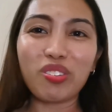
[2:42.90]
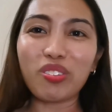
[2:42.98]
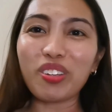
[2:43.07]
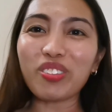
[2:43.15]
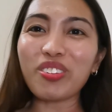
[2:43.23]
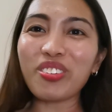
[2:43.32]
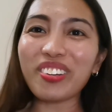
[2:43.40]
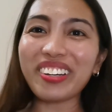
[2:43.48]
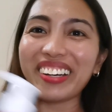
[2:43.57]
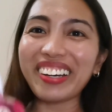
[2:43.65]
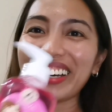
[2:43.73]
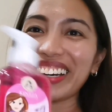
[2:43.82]
So, ito siya,
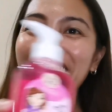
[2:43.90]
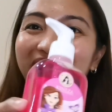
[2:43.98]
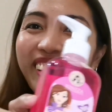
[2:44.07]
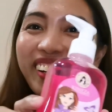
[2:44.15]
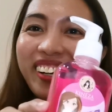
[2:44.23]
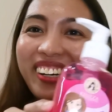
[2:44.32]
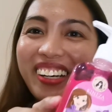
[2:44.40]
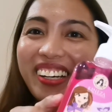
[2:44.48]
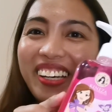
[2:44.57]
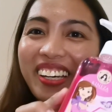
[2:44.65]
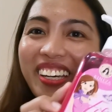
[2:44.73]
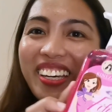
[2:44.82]

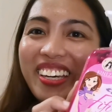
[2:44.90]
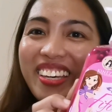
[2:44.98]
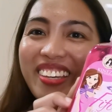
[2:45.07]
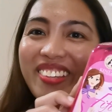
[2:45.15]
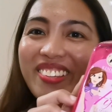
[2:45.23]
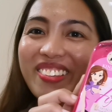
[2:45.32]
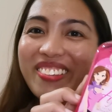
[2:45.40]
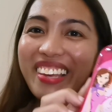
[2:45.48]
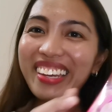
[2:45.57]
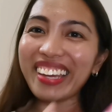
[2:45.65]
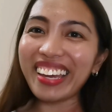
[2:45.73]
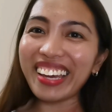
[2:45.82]
guys!
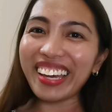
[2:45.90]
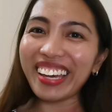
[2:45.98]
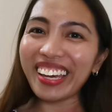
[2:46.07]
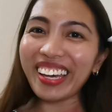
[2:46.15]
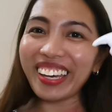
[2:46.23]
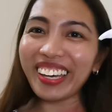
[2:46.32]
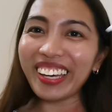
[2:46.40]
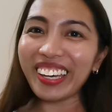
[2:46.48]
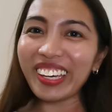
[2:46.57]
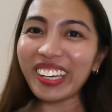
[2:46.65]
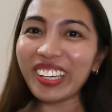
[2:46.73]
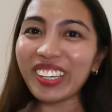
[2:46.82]

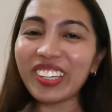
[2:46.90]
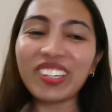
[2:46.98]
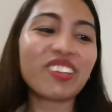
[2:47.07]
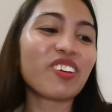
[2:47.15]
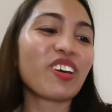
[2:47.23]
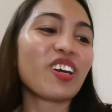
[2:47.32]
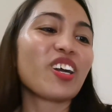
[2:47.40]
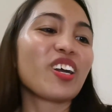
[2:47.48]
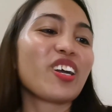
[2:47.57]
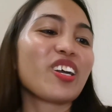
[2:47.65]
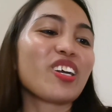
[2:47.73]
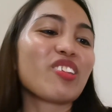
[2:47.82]
Tadang!
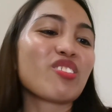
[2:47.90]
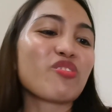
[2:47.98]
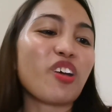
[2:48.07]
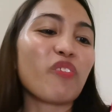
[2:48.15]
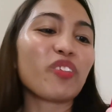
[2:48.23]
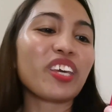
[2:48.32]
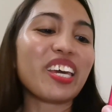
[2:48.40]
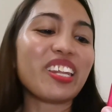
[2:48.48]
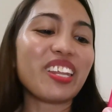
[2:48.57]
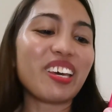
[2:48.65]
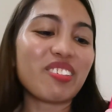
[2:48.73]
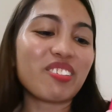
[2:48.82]
It's from
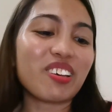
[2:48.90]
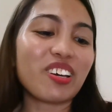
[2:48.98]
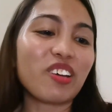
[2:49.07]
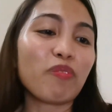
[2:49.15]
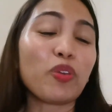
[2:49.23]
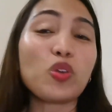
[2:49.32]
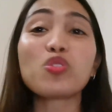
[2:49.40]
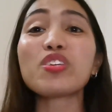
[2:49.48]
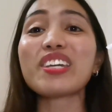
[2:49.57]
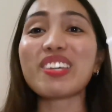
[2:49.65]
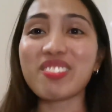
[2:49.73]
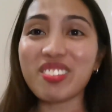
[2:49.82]
Kineza
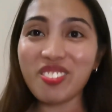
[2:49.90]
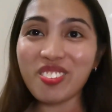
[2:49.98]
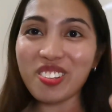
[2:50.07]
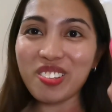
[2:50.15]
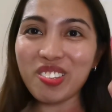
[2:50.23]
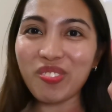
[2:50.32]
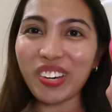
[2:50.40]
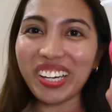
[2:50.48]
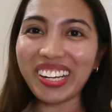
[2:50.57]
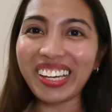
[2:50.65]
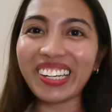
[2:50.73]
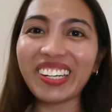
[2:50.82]
Beauty Essentials
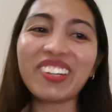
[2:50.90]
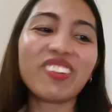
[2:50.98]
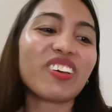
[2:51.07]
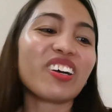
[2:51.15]
pa rin.